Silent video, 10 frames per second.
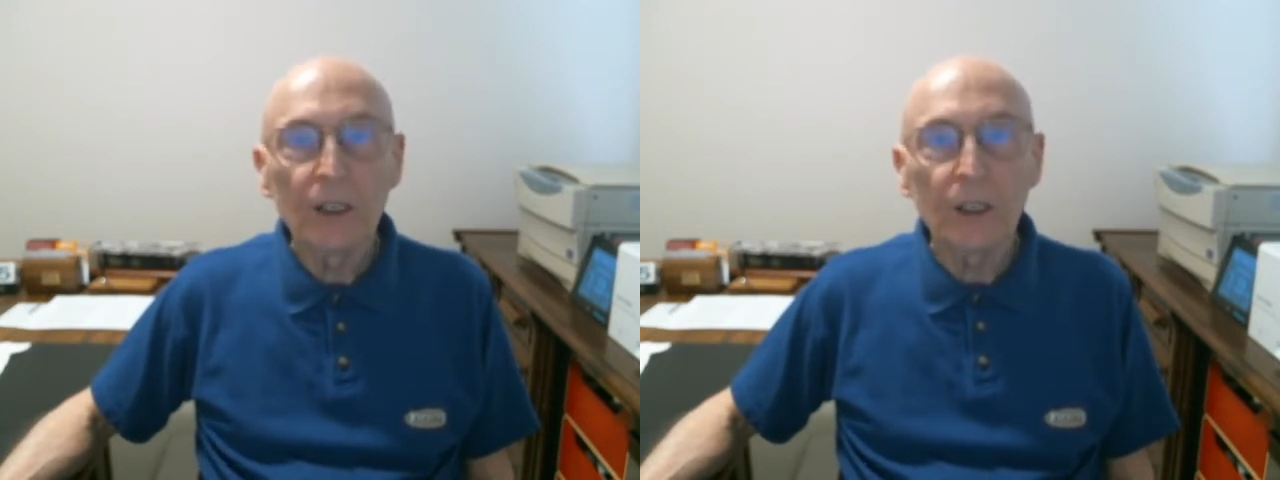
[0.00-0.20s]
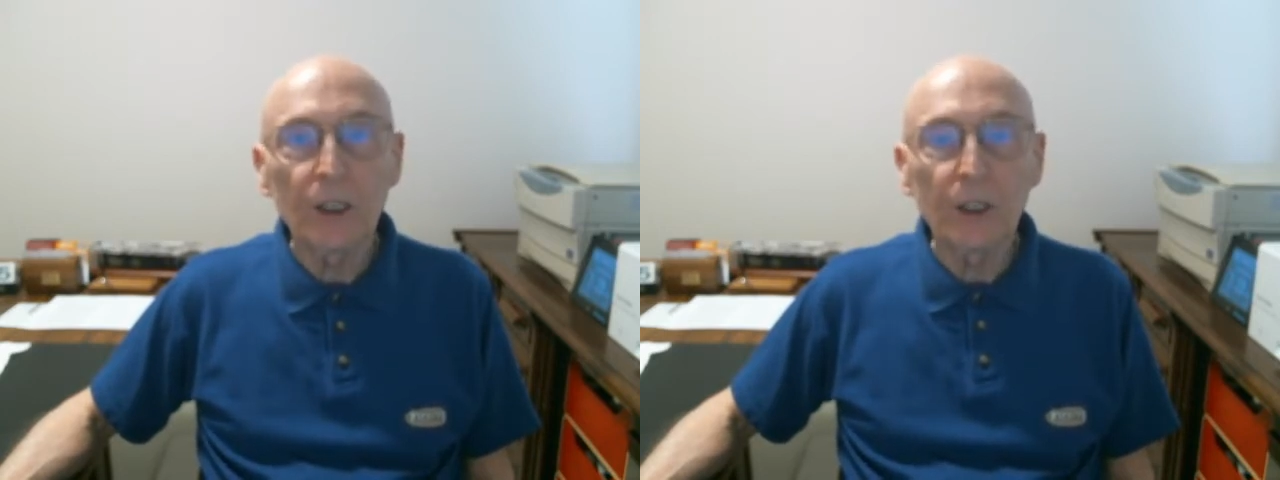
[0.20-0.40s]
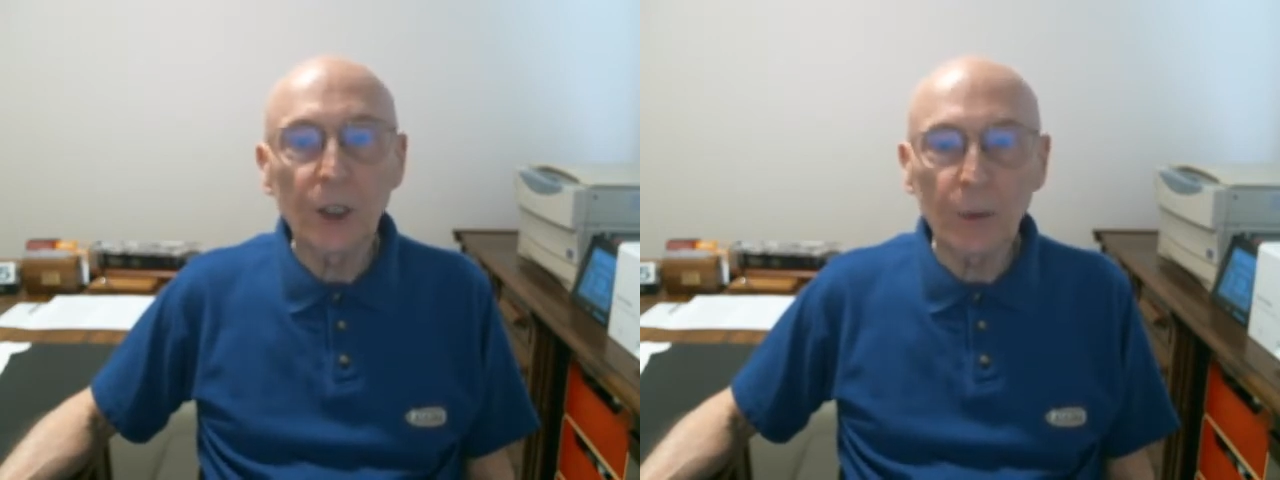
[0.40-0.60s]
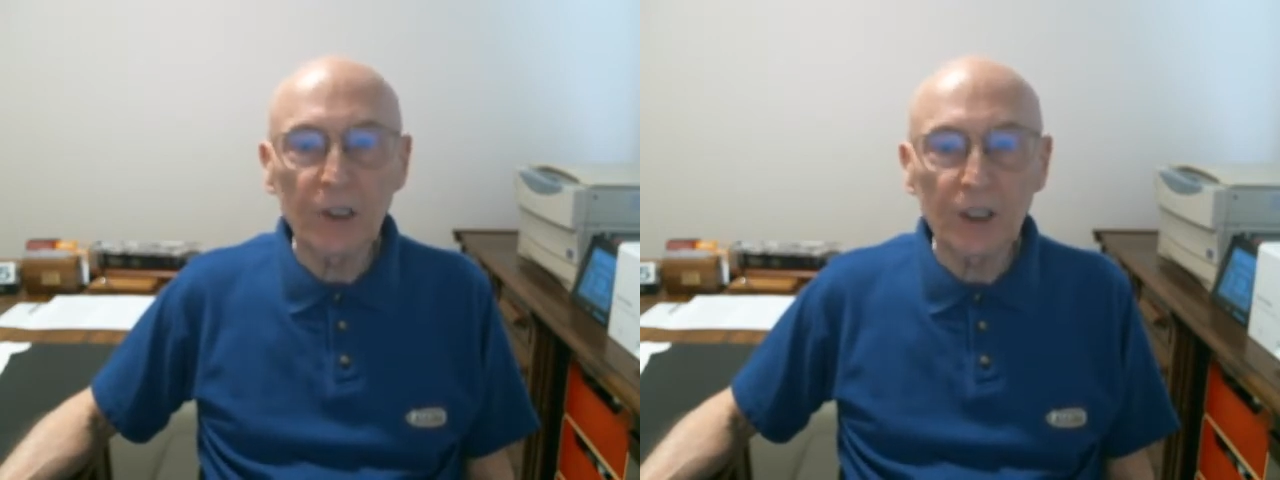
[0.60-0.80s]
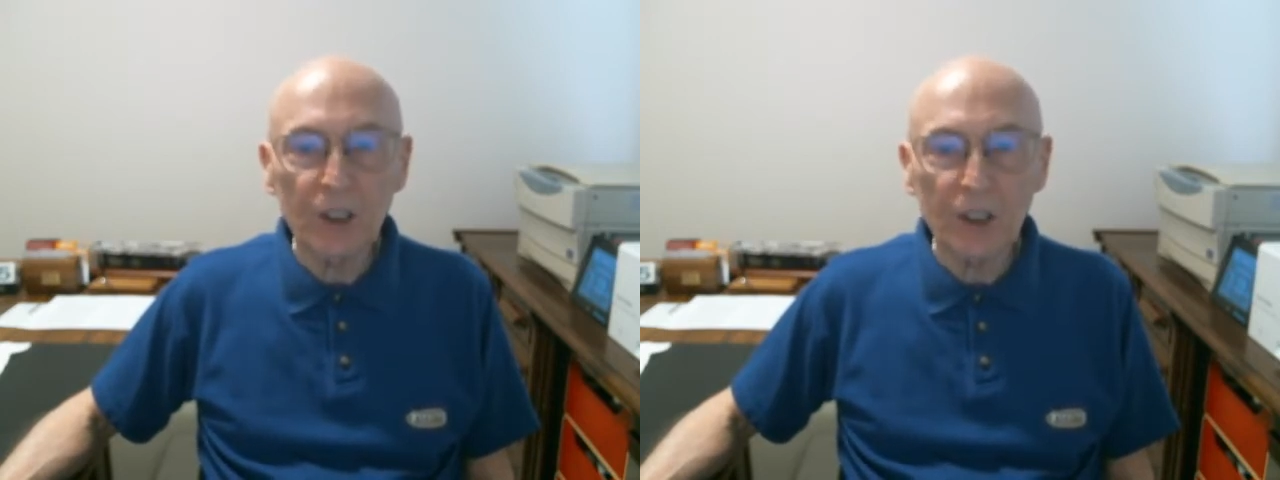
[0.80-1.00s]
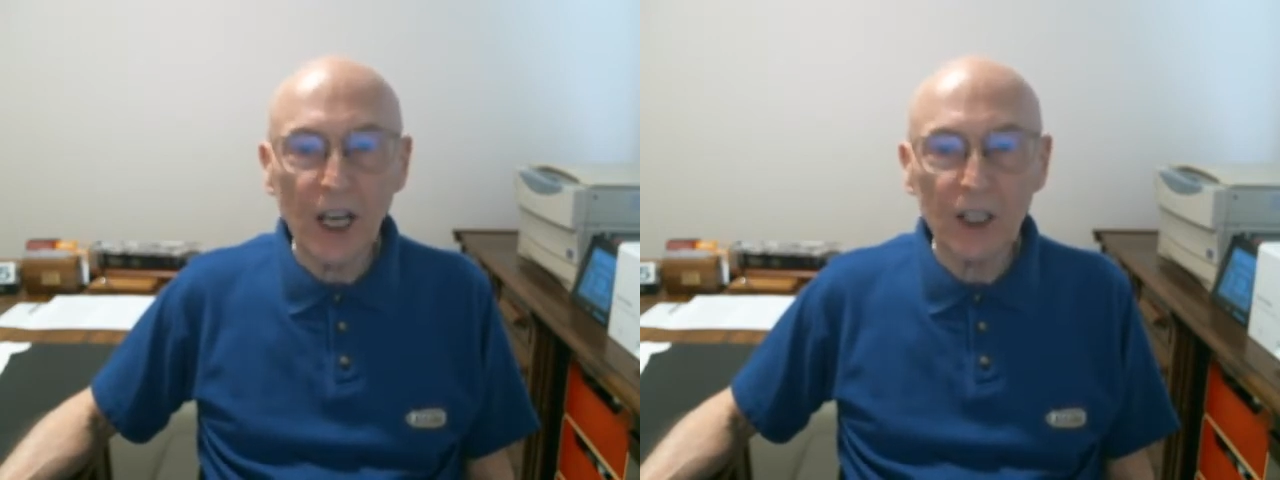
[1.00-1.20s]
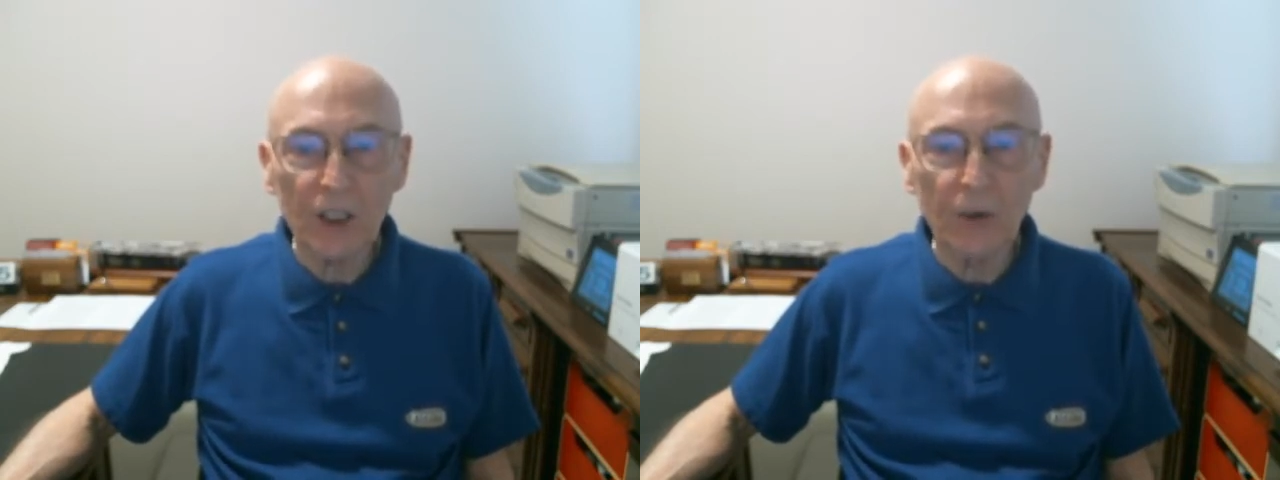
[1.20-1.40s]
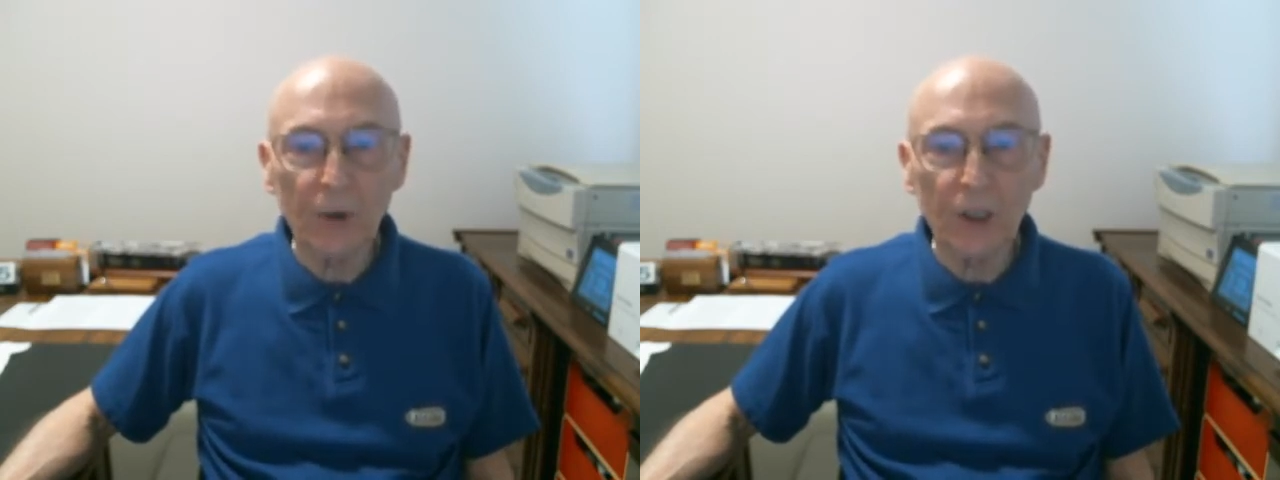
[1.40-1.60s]
to determine the
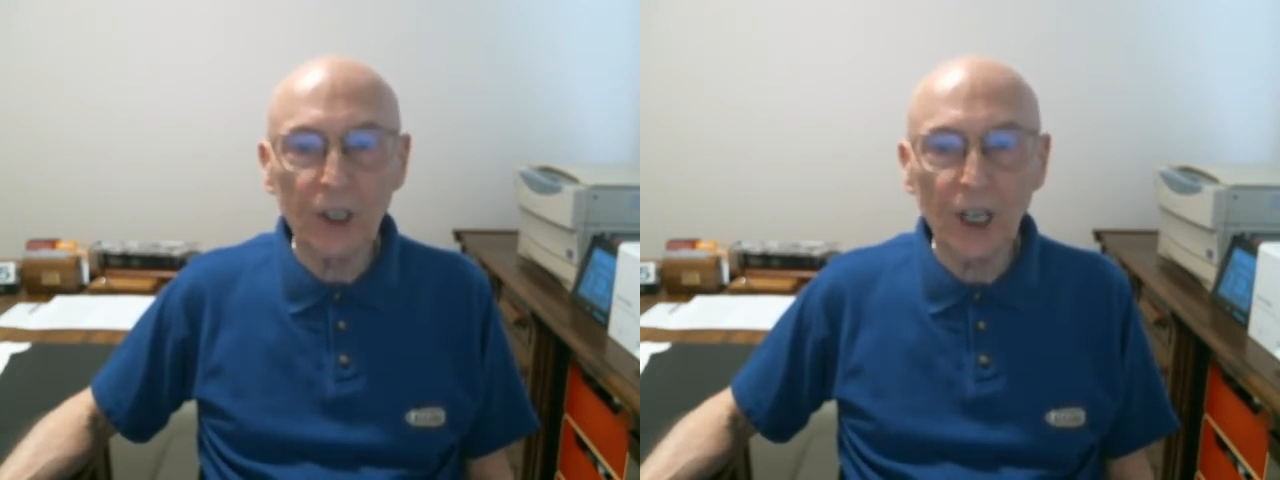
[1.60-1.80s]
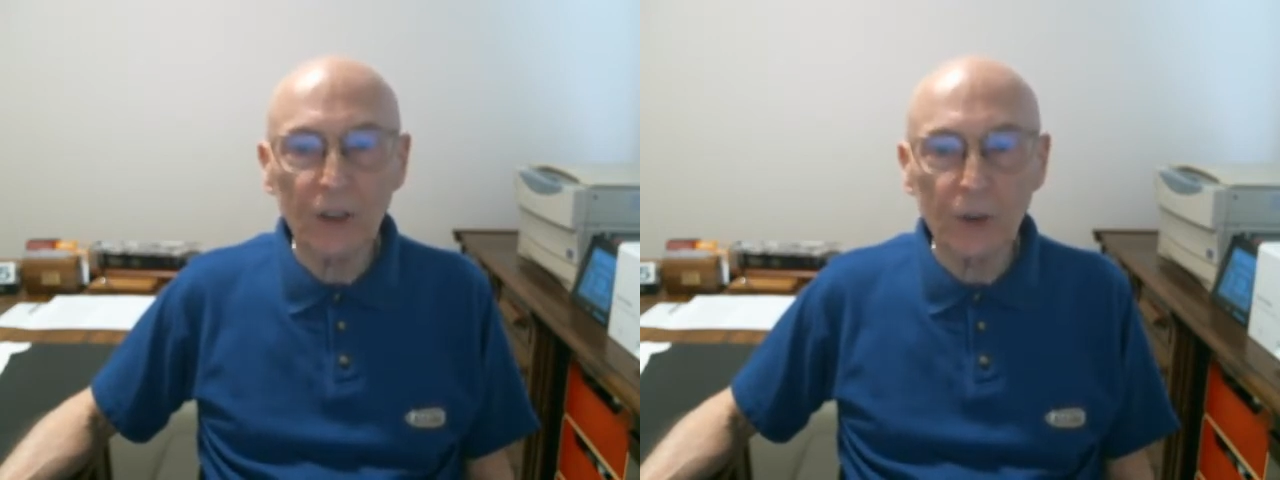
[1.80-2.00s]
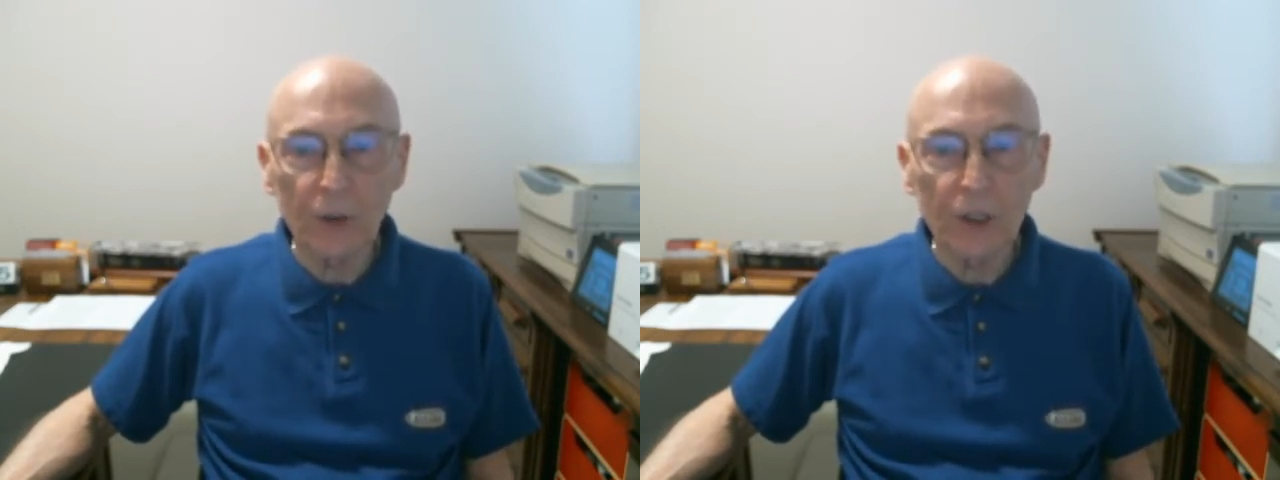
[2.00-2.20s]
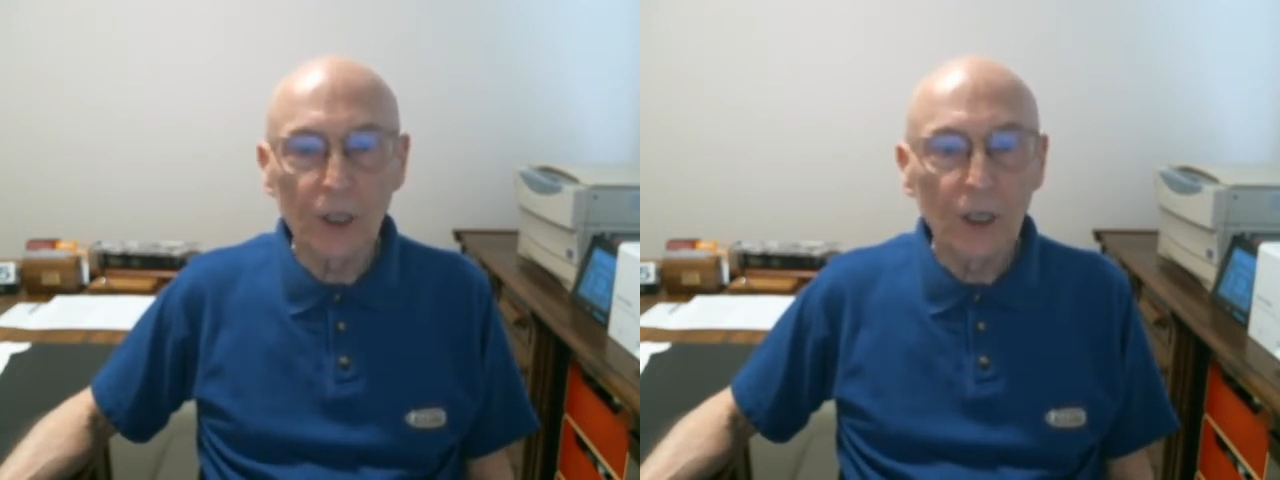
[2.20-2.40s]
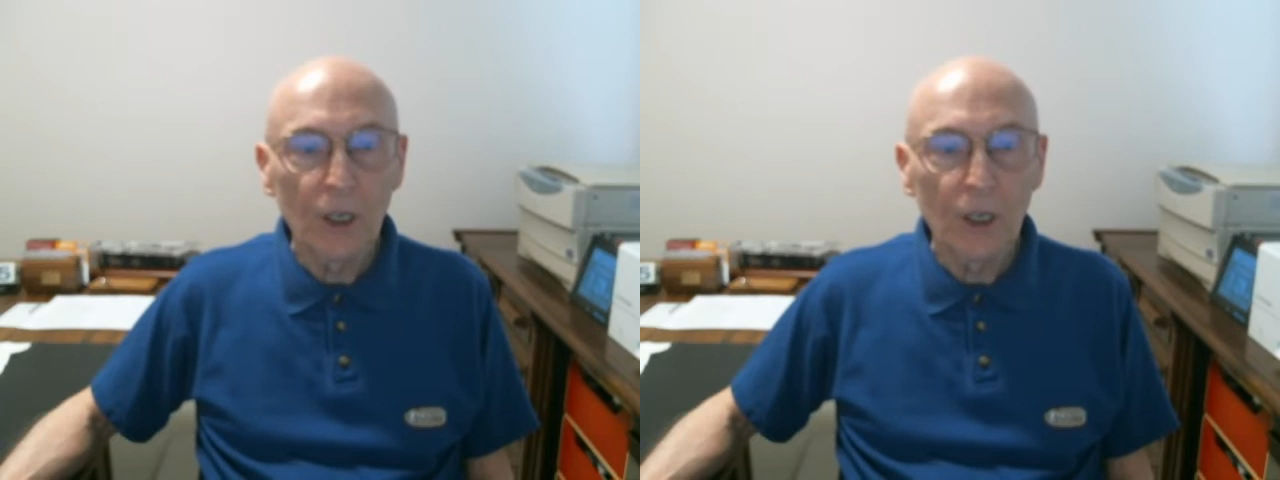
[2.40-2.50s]
status of her cancers